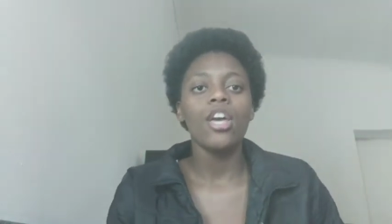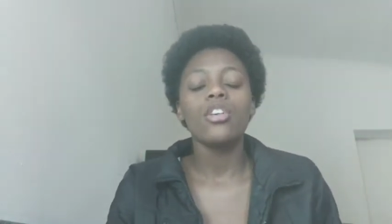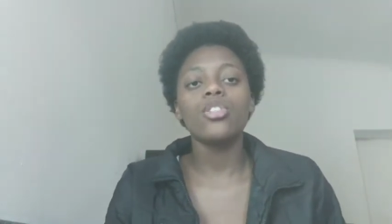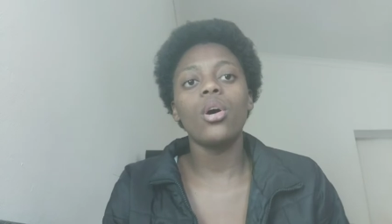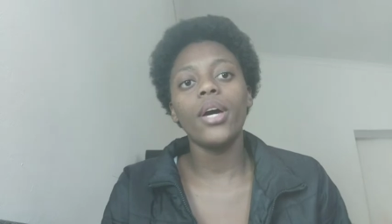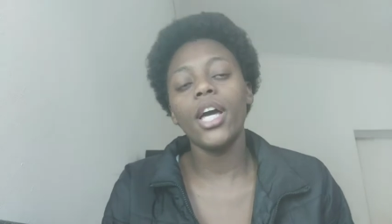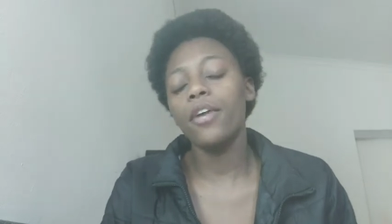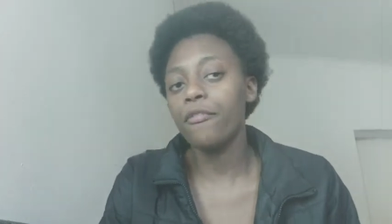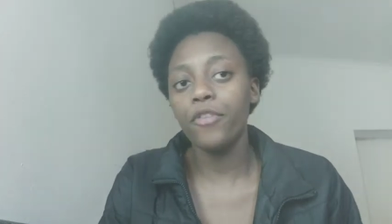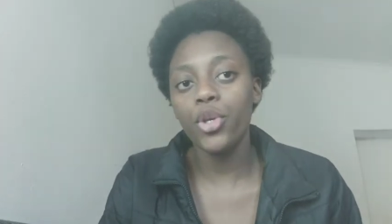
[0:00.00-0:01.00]
So
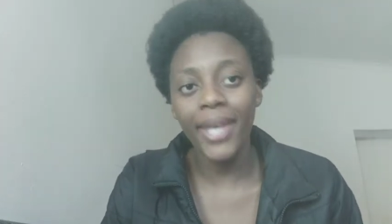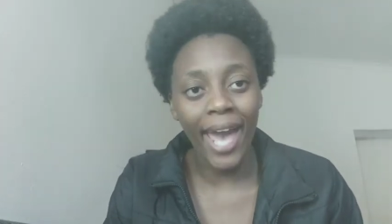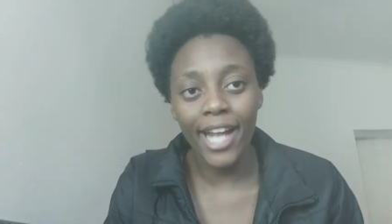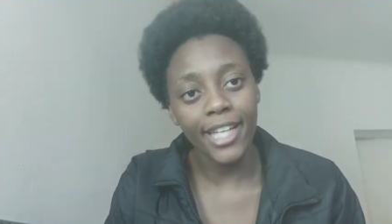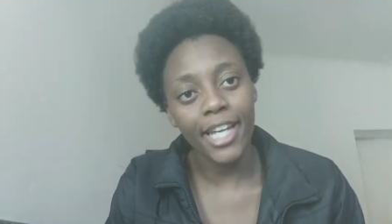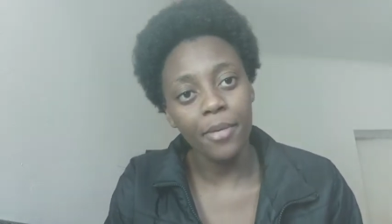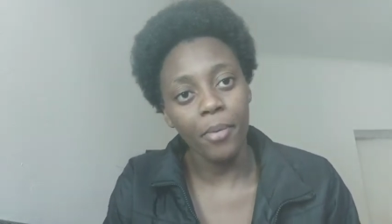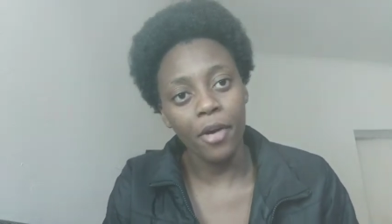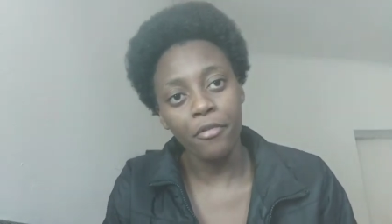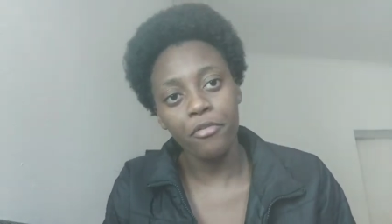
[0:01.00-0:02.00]
if you can get a
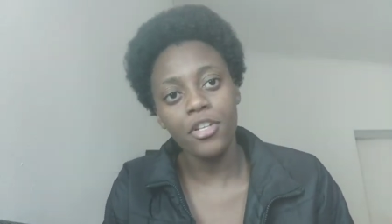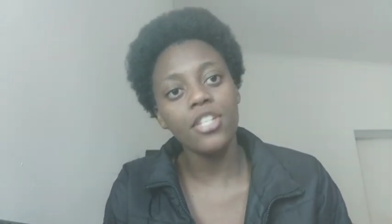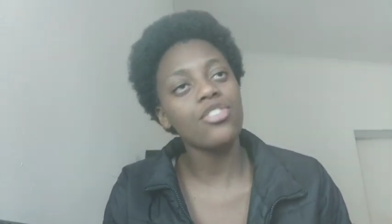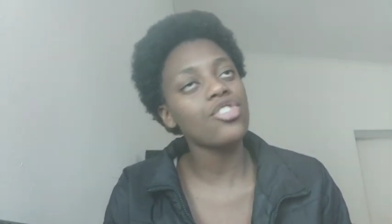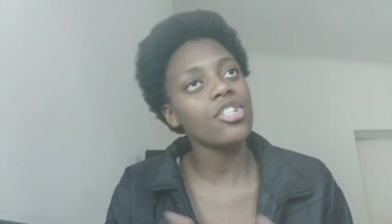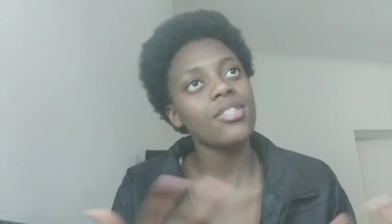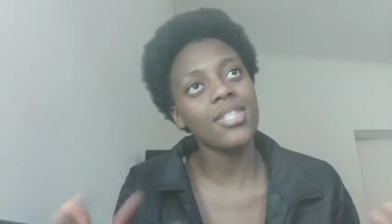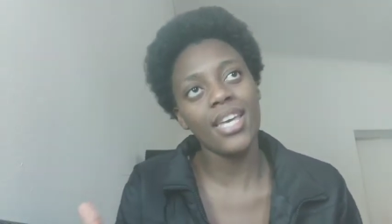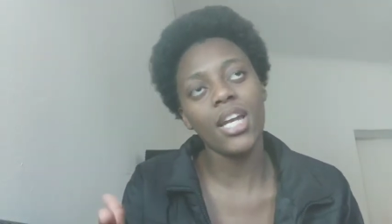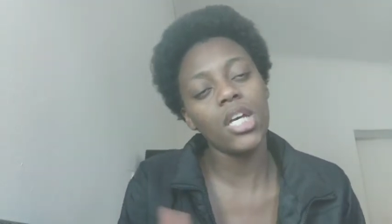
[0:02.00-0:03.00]
bar fridge,
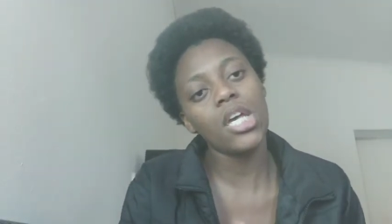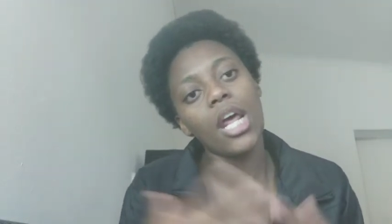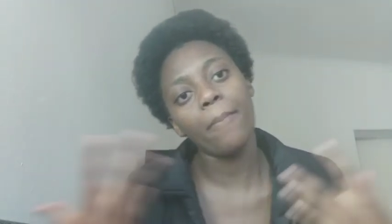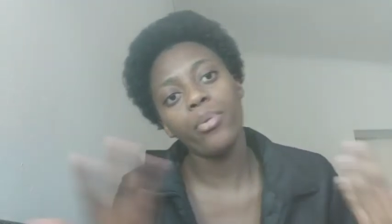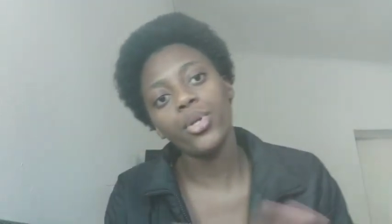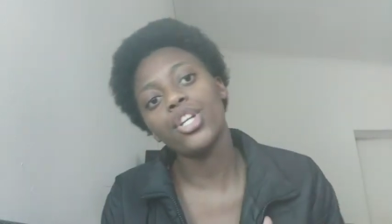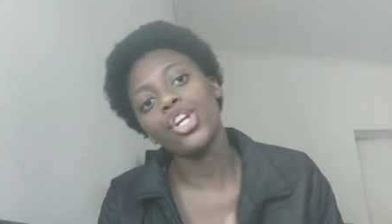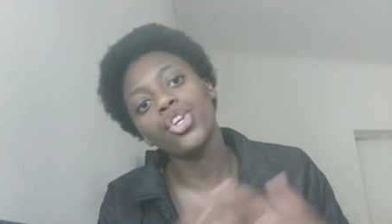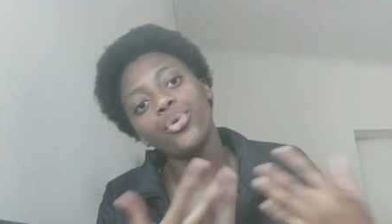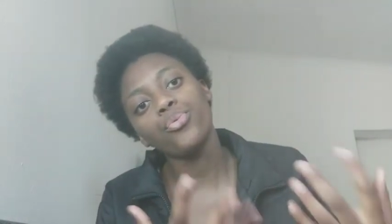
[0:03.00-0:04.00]
just get it and put it
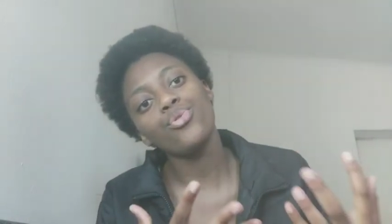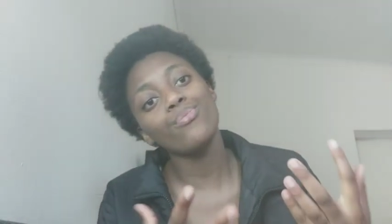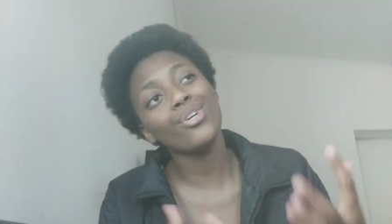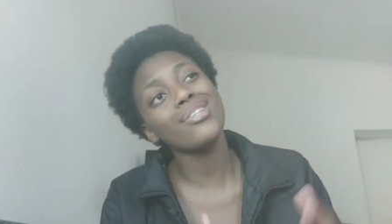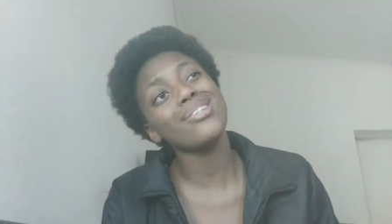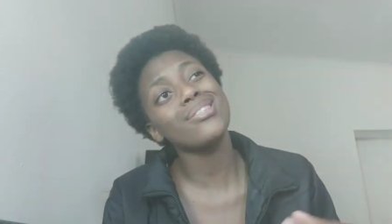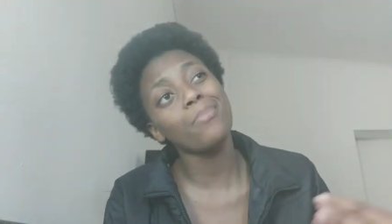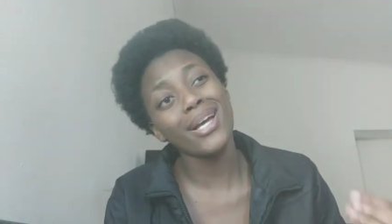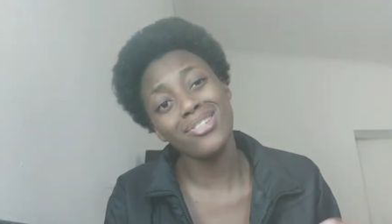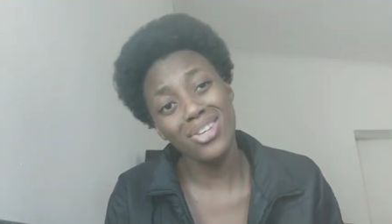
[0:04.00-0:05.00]
in your room, because it's
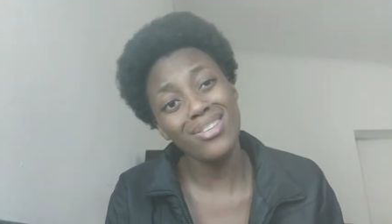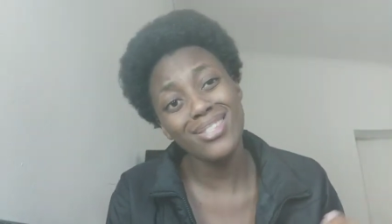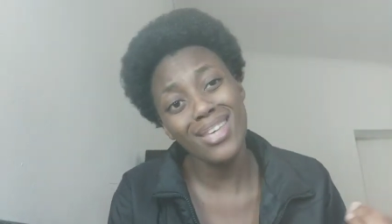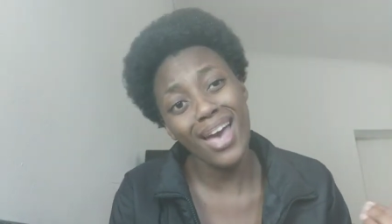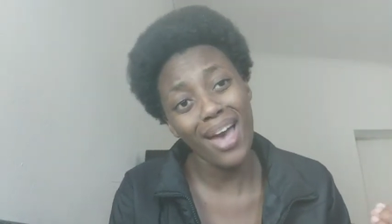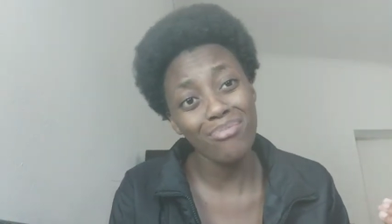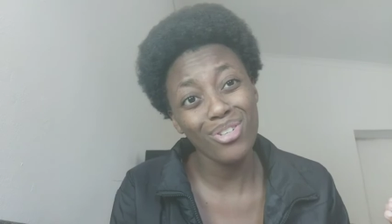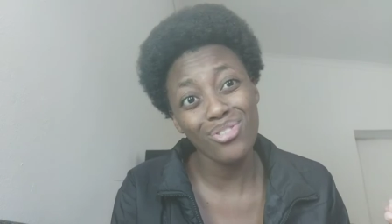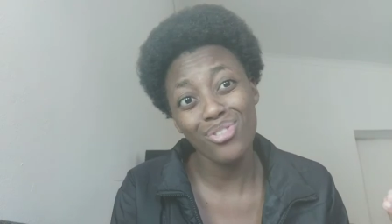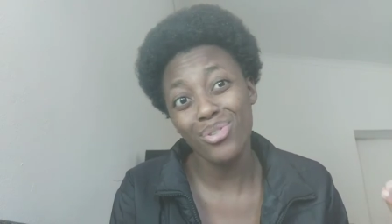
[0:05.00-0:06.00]
much easier,
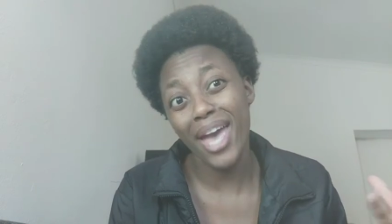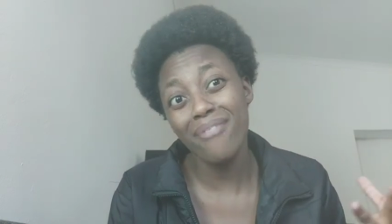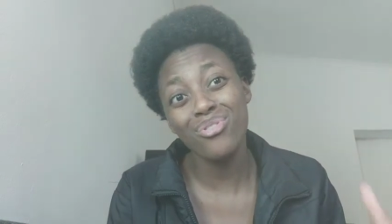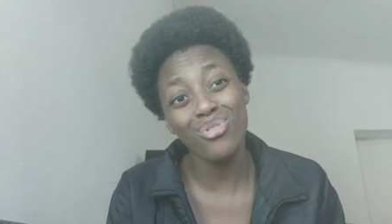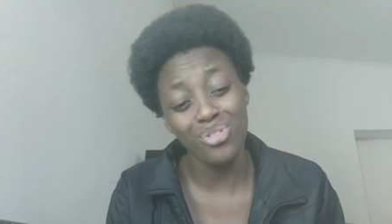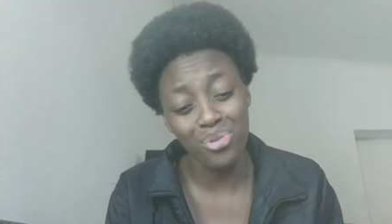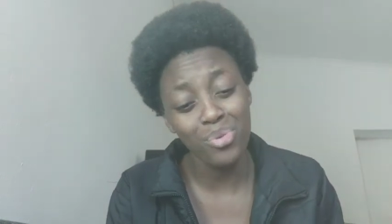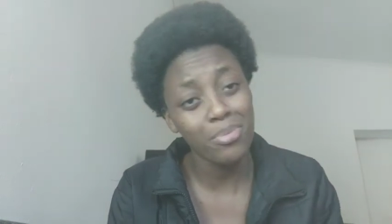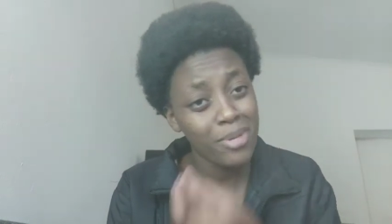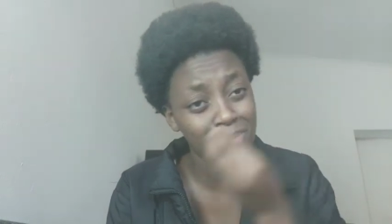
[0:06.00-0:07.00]
because you don't have to deal
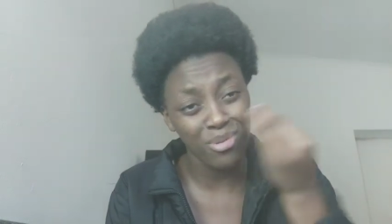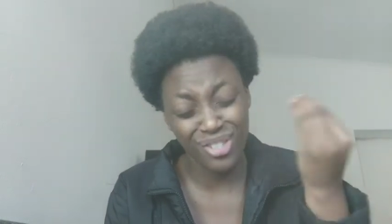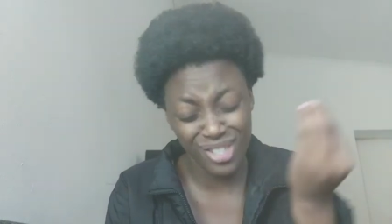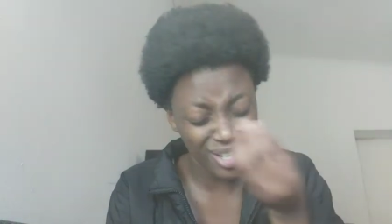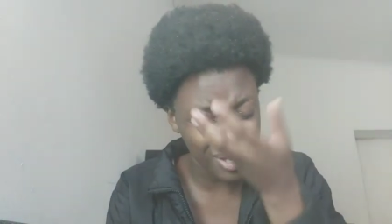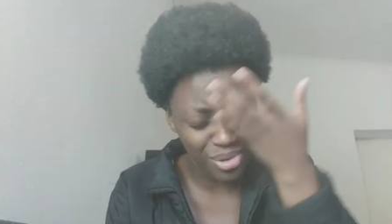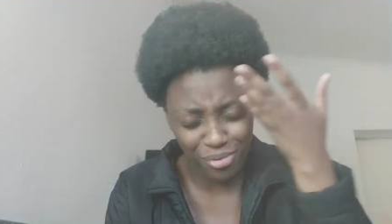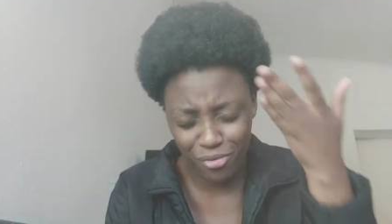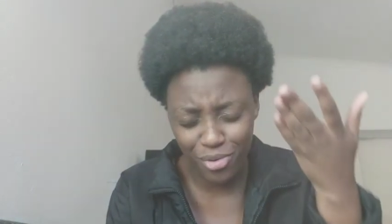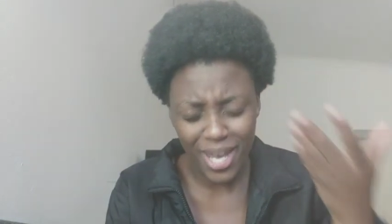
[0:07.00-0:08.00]
with people stealing your
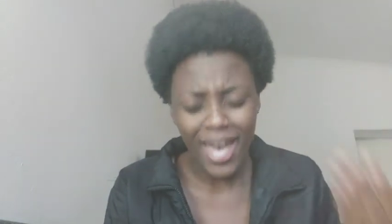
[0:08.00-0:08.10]
food.